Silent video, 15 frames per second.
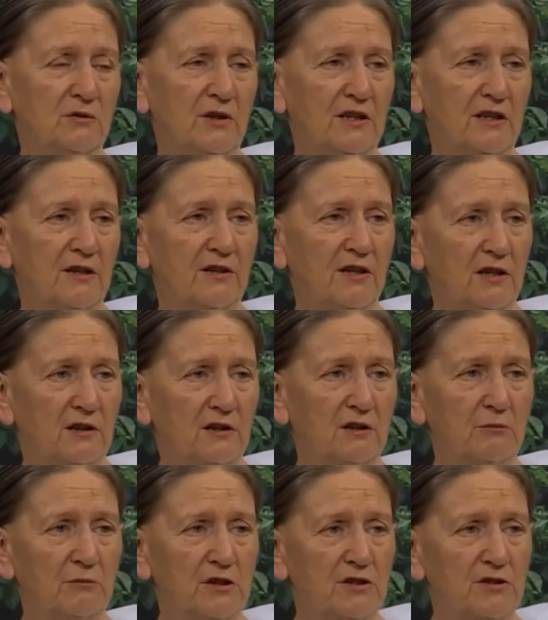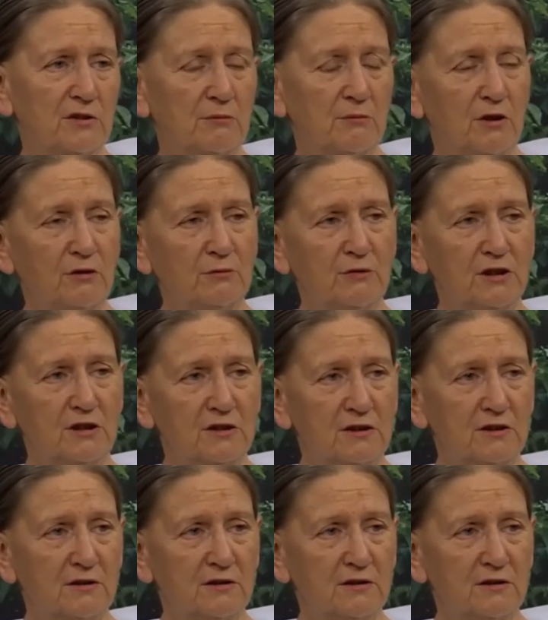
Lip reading: anything, you miss the moment.